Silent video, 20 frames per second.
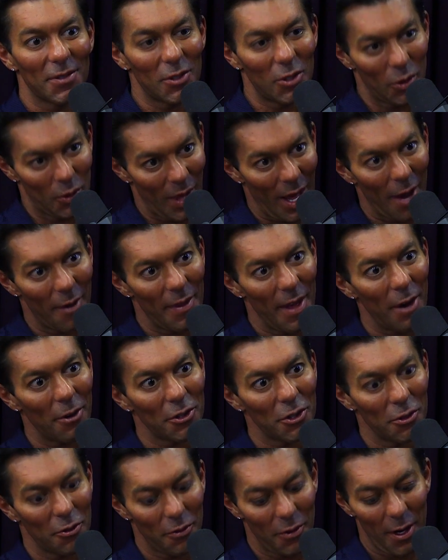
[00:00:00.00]
So that
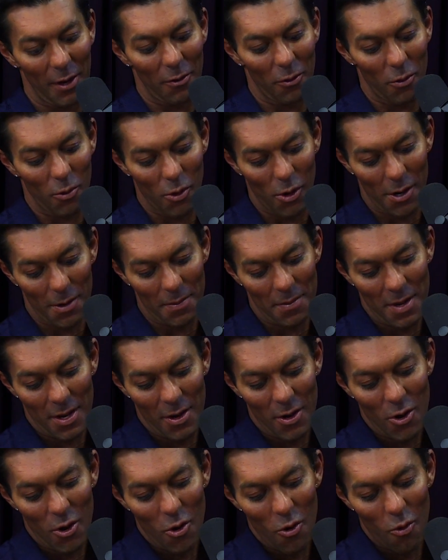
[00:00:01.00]
was your favorite one.
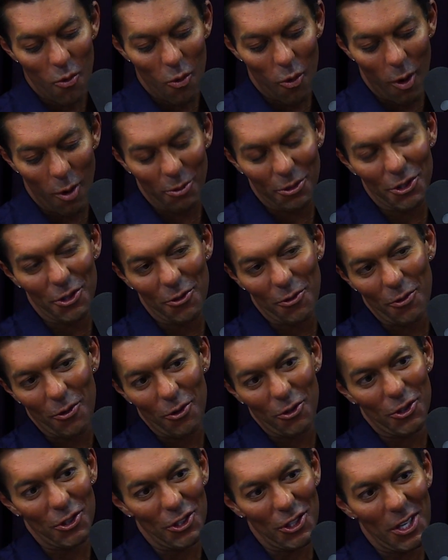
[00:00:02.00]
What was your
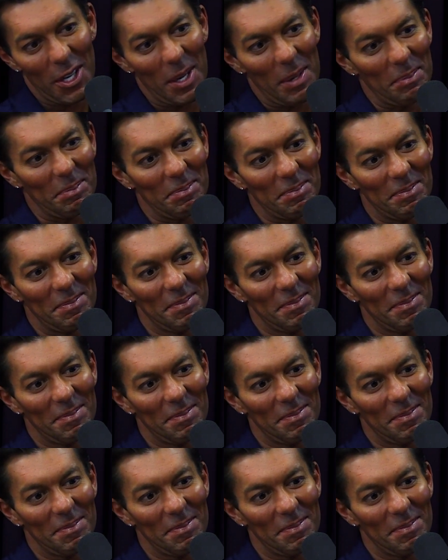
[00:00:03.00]
first job?